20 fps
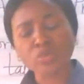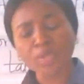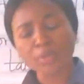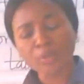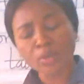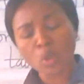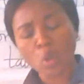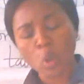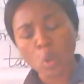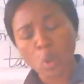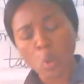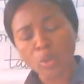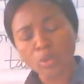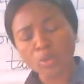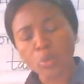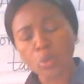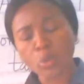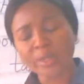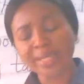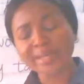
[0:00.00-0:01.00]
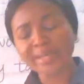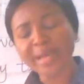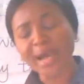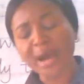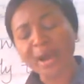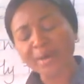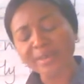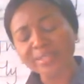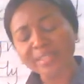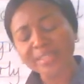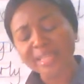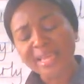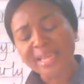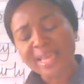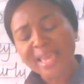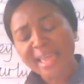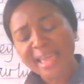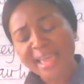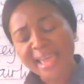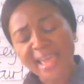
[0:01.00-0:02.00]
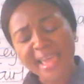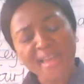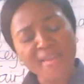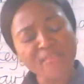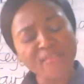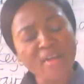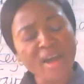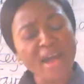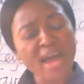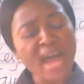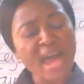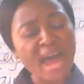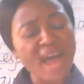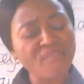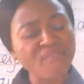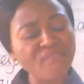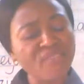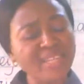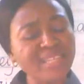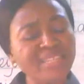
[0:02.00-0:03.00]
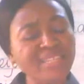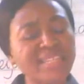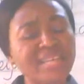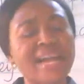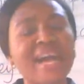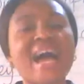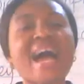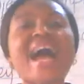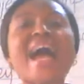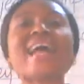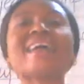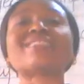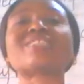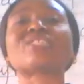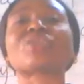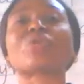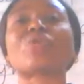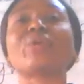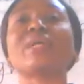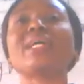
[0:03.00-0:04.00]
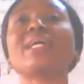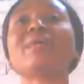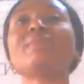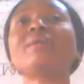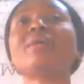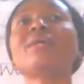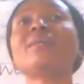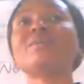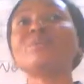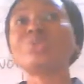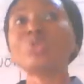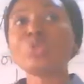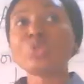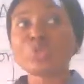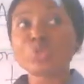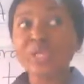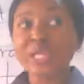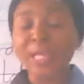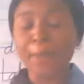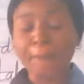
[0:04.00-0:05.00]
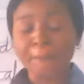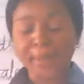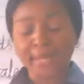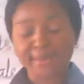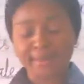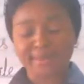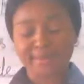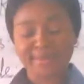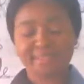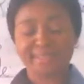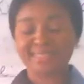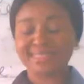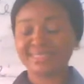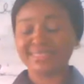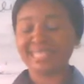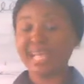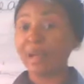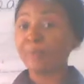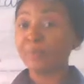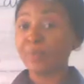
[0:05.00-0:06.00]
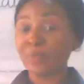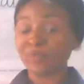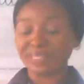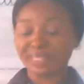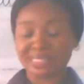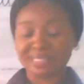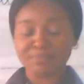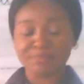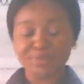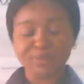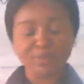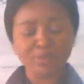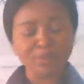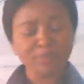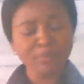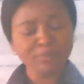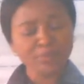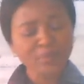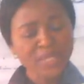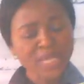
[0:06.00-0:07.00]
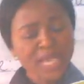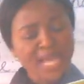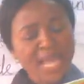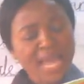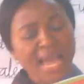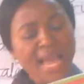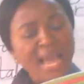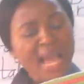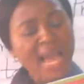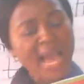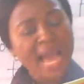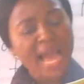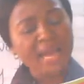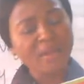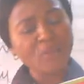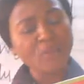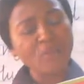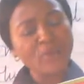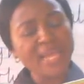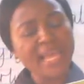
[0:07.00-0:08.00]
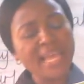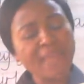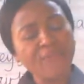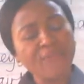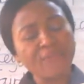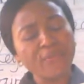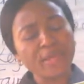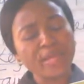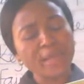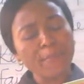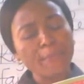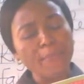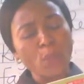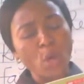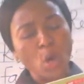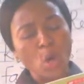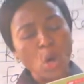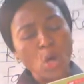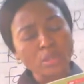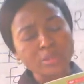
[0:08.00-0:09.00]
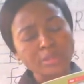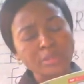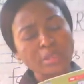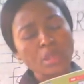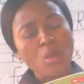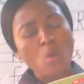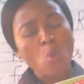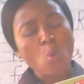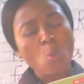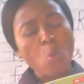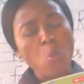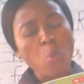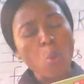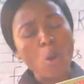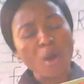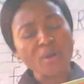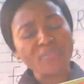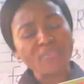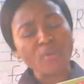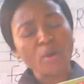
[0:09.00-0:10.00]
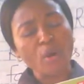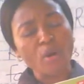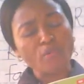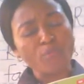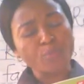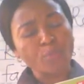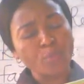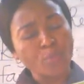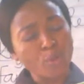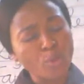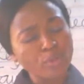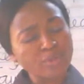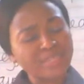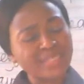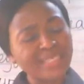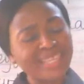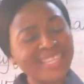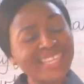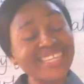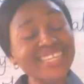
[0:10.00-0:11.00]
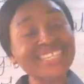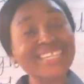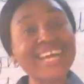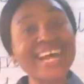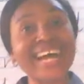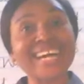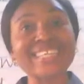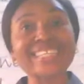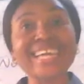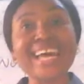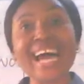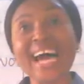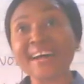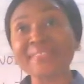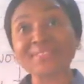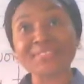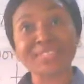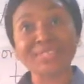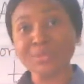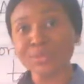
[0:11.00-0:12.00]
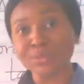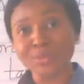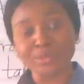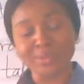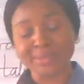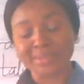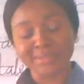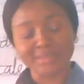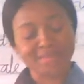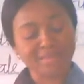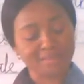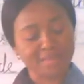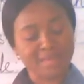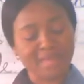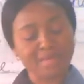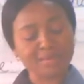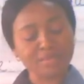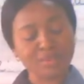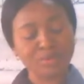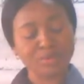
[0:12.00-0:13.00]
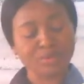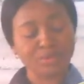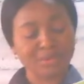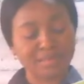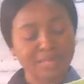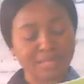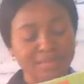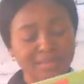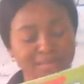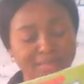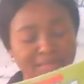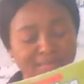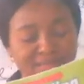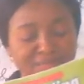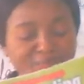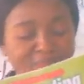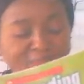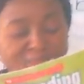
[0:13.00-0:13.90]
cone without ever having the ice cream drip. Is that possible? And read 3 months worth of books in an afternoon. That's so interesting.